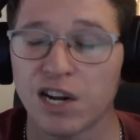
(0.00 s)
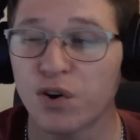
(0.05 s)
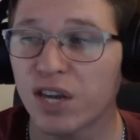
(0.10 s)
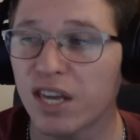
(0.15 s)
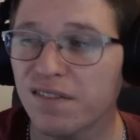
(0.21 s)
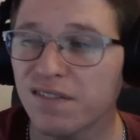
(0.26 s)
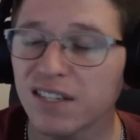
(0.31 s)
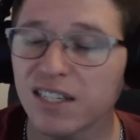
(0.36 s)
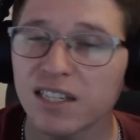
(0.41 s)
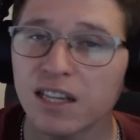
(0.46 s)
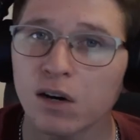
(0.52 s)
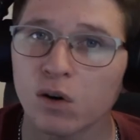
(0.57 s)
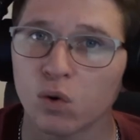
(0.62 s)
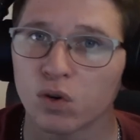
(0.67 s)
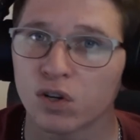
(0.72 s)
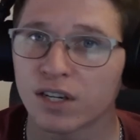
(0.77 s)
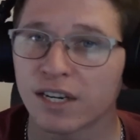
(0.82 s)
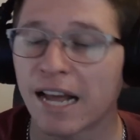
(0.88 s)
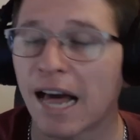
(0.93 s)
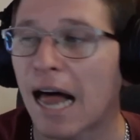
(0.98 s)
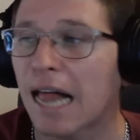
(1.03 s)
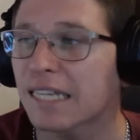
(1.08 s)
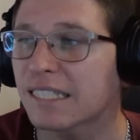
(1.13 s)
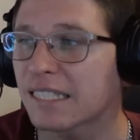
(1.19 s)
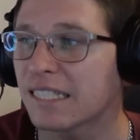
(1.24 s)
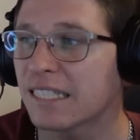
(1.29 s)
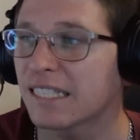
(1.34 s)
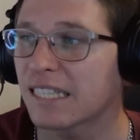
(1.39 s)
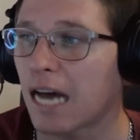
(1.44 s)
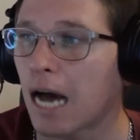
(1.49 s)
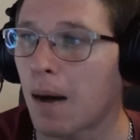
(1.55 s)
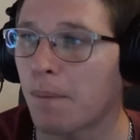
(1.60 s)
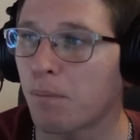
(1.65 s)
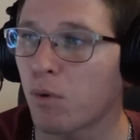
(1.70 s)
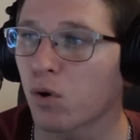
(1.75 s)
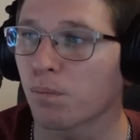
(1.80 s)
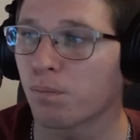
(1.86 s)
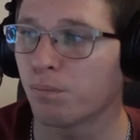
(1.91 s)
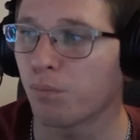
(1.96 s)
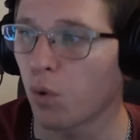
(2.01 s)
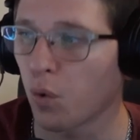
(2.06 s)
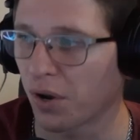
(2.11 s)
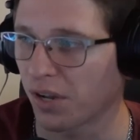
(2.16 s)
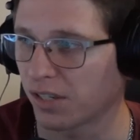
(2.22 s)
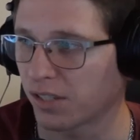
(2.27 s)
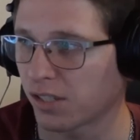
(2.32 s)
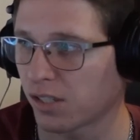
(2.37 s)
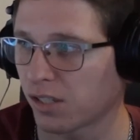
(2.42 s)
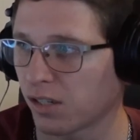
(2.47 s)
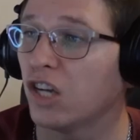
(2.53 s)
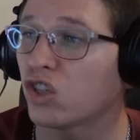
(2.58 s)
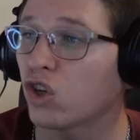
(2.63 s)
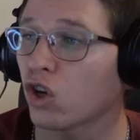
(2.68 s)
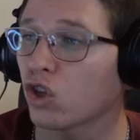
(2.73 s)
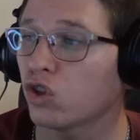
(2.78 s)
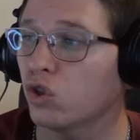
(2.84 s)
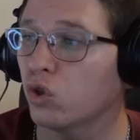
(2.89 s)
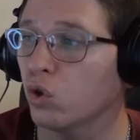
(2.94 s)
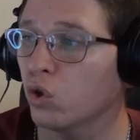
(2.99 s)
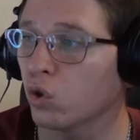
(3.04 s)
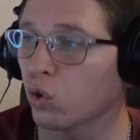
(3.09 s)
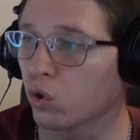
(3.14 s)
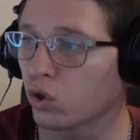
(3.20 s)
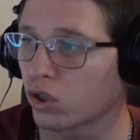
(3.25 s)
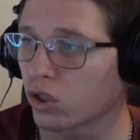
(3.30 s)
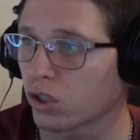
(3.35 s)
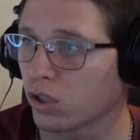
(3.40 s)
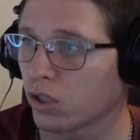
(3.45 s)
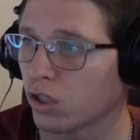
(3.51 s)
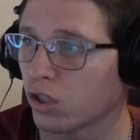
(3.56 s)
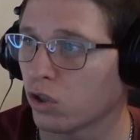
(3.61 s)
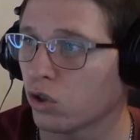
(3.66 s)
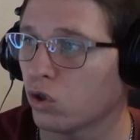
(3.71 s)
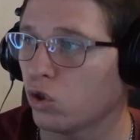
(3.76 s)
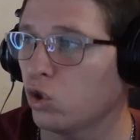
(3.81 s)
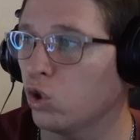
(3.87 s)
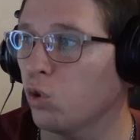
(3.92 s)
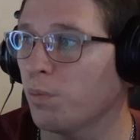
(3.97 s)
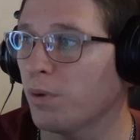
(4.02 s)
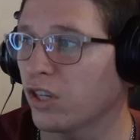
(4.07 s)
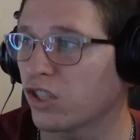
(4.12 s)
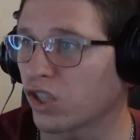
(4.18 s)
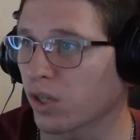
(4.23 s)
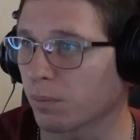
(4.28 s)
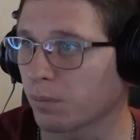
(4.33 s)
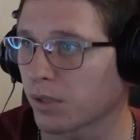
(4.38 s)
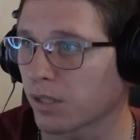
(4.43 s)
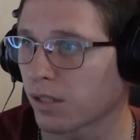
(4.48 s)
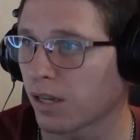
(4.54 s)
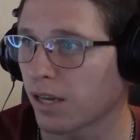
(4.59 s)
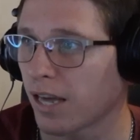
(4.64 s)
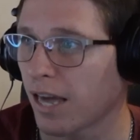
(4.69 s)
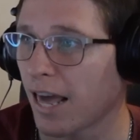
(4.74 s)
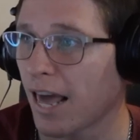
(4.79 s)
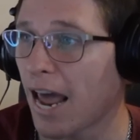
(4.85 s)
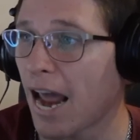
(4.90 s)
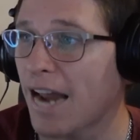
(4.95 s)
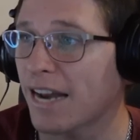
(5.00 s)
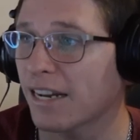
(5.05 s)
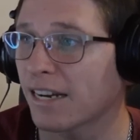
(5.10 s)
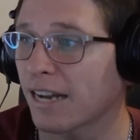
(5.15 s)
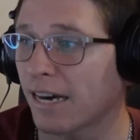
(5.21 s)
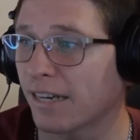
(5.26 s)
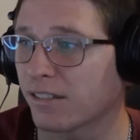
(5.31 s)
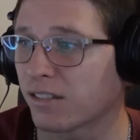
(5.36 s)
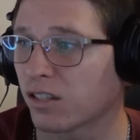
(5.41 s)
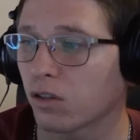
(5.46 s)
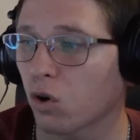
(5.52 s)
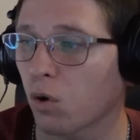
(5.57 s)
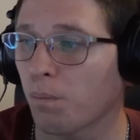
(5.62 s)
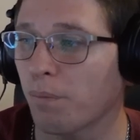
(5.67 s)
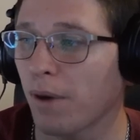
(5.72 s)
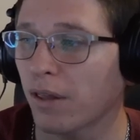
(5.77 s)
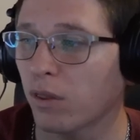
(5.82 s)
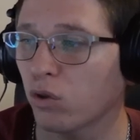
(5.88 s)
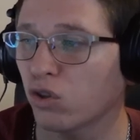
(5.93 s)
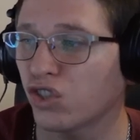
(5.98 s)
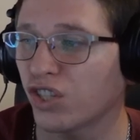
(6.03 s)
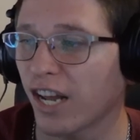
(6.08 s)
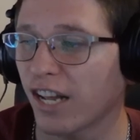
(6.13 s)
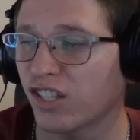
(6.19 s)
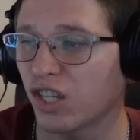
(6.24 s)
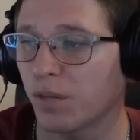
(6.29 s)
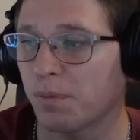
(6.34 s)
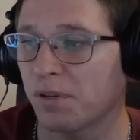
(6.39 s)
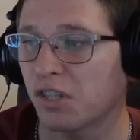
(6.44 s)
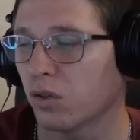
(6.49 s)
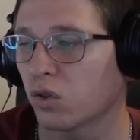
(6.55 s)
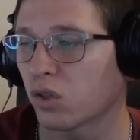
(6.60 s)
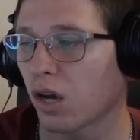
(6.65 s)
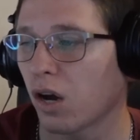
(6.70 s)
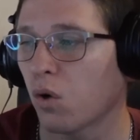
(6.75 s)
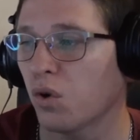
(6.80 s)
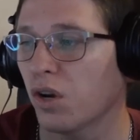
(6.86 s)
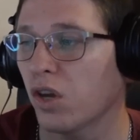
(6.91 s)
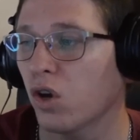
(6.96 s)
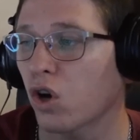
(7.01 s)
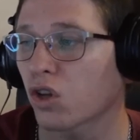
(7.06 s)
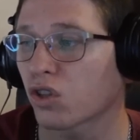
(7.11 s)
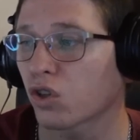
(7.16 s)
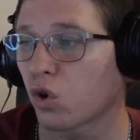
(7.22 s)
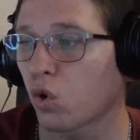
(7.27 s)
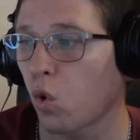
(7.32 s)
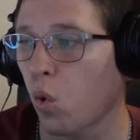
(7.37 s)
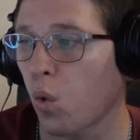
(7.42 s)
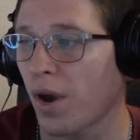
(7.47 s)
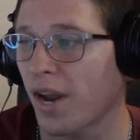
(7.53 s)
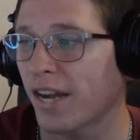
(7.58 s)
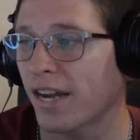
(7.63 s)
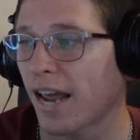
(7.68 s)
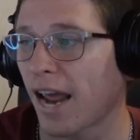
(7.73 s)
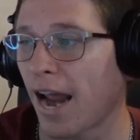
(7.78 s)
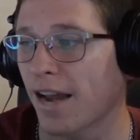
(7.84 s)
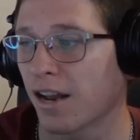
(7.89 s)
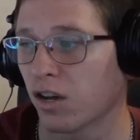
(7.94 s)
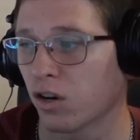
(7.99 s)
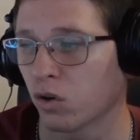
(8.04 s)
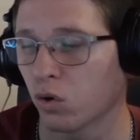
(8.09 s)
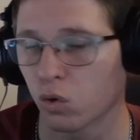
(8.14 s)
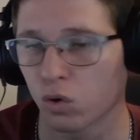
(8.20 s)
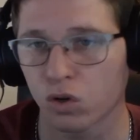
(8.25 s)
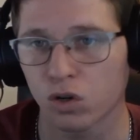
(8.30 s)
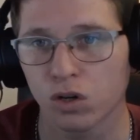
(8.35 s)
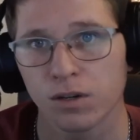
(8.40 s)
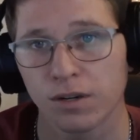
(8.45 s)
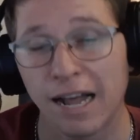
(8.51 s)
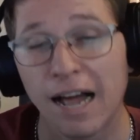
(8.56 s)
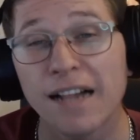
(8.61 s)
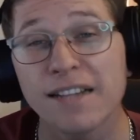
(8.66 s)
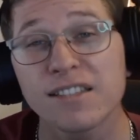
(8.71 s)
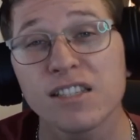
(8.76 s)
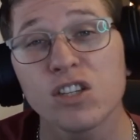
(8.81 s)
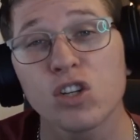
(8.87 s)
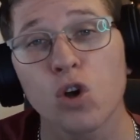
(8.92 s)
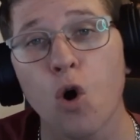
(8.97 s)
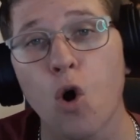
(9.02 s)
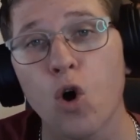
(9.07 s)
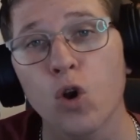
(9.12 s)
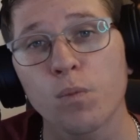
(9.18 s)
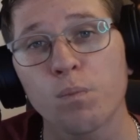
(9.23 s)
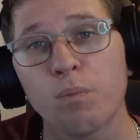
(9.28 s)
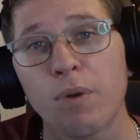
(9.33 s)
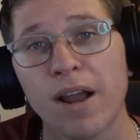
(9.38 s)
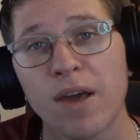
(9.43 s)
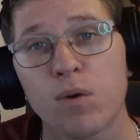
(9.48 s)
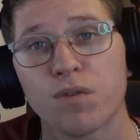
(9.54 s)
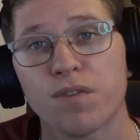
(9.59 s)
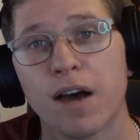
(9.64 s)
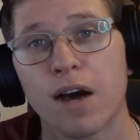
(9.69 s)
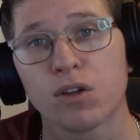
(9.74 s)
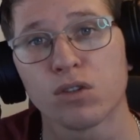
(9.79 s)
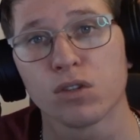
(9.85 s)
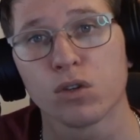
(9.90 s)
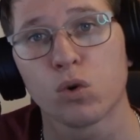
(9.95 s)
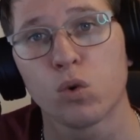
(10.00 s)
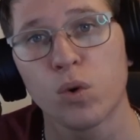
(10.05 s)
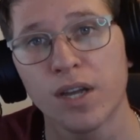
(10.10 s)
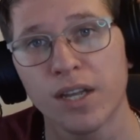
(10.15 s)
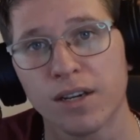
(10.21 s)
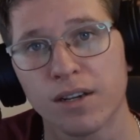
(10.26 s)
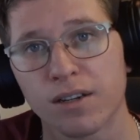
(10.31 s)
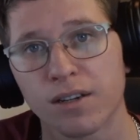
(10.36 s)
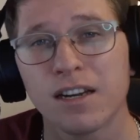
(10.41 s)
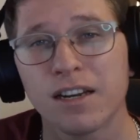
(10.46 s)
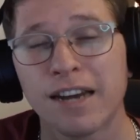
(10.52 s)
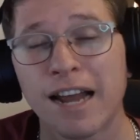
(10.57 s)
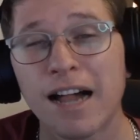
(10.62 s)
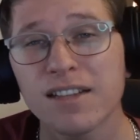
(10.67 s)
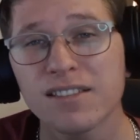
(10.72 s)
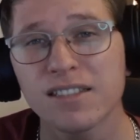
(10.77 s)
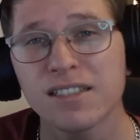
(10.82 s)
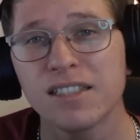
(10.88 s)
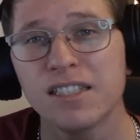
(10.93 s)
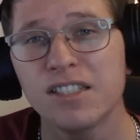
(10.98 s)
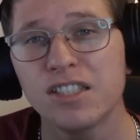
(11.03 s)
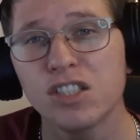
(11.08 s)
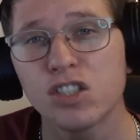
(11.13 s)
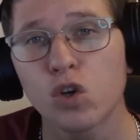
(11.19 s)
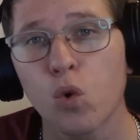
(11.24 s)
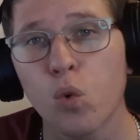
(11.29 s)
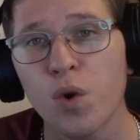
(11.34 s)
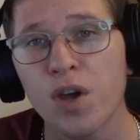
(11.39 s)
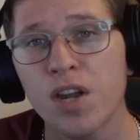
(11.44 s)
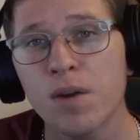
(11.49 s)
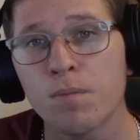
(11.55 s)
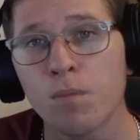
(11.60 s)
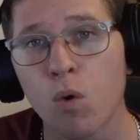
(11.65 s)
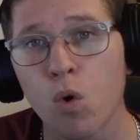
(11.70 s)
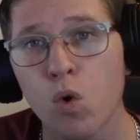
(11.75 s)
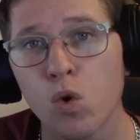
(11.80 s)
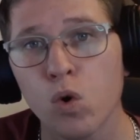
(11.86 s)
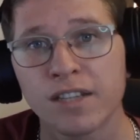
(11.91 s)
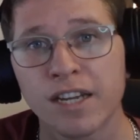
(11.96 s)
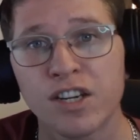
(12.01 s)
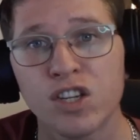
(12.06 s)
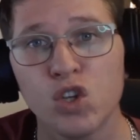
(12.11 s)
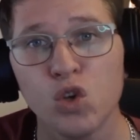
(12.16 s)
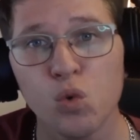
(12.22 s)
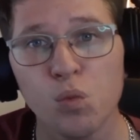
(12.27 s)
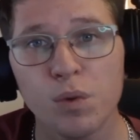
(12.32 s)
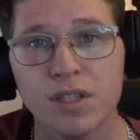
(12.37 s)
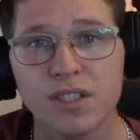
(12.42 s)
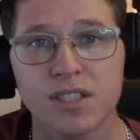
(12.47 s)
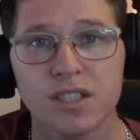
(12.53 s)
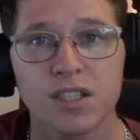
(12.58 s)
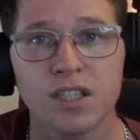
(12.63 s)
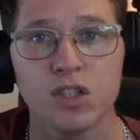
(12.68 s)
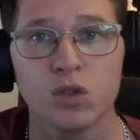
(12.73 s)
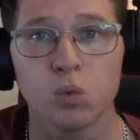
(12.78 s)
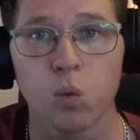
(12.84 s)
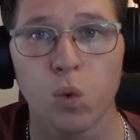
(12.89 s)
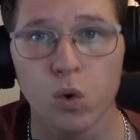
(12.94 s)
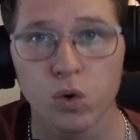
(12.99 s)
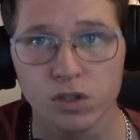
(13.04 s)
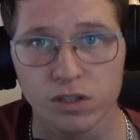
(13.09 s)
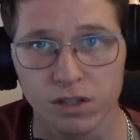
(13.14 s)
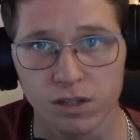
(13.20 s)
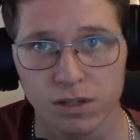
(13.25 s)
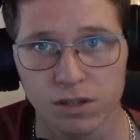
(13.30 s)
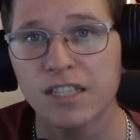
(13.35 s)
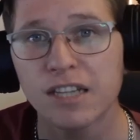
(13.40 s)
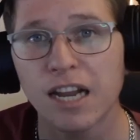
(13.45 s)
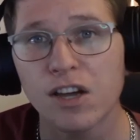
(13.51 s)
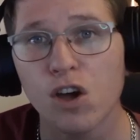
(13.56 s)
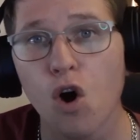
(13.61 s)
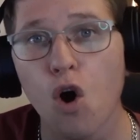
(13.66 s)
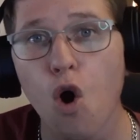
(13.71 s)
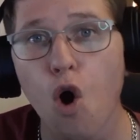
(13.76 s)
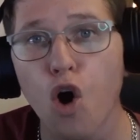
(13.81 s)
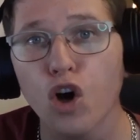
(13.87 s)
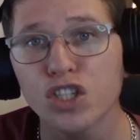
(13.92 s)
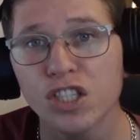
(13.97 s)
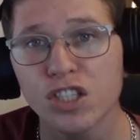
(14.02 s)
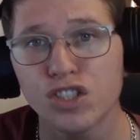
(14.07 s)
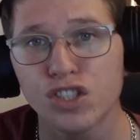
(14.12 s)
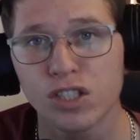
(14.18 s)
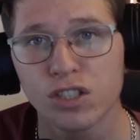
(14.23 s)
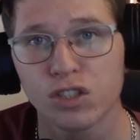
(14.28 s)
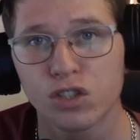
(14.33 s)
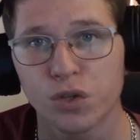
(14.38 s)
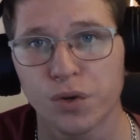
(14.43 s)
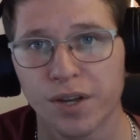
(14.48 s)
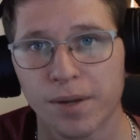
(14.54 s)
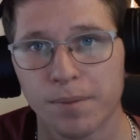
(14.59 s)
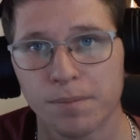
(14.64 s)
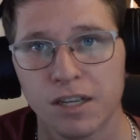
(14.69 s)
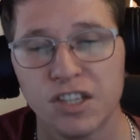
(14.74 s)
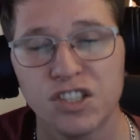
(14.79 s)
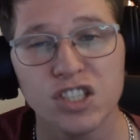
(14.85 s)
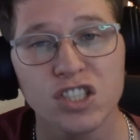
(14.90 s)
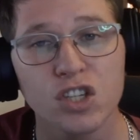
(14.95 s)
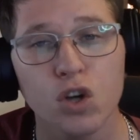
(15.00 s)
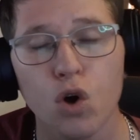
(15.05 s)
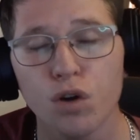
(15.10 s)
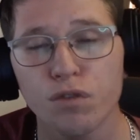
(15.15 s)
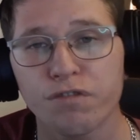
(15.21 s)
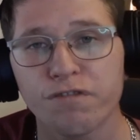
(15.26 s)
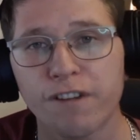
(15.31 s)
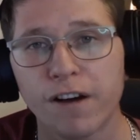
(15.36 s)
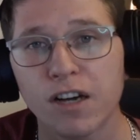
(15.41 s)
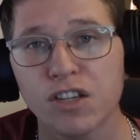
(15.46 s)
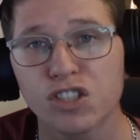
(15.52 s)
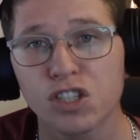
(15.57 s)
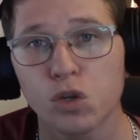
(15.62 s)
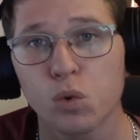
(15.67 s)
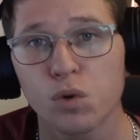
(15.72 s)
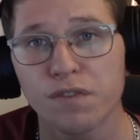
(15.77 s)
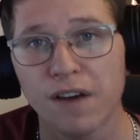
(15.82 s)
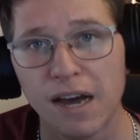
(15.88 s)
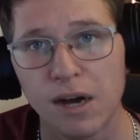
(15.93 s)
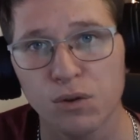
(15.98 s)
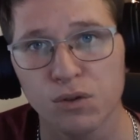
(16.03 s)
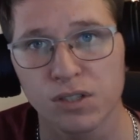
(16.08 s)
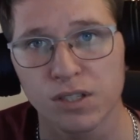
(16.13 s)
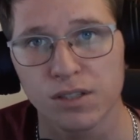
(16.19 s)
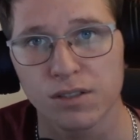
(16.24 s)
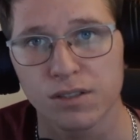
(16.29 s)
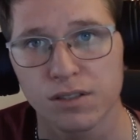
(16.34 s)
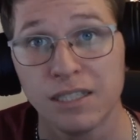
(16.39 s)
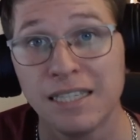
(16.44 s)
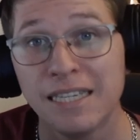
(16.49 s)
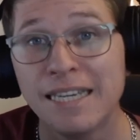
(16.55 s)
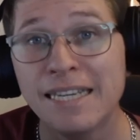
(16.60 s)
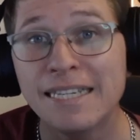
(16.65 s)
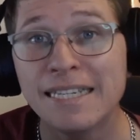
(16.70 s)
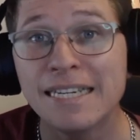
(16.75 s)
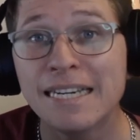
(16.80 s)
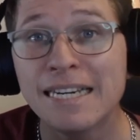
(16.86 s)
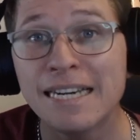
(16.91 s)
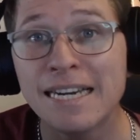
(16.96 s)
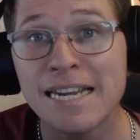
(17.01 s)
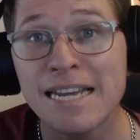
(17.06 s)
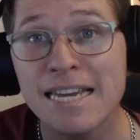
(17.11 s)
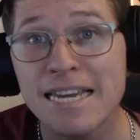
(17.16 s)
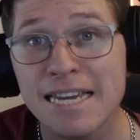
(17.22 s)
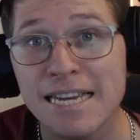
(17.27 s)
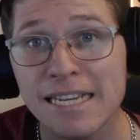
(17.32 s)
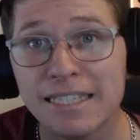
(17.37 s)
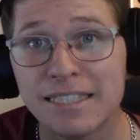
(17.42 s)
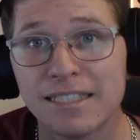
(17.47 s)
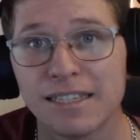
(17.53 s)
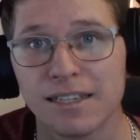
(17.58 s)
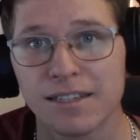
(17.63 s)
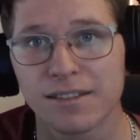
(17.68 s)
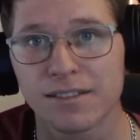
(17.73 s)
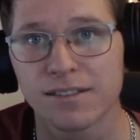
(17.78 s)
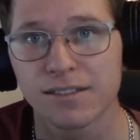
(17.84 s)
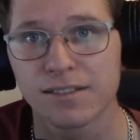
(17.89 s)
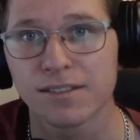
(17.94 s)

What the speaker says: Now even though Nelson is up on points, he's got 2 rooks, 2 bishops, and a knight, compared to ChatGPT, who's only got a queen and a rook. Nelson can't play without a queen. Nelson needs his queen more than humans need water. It's like oxygen to him. He just can't function without it. He needs it.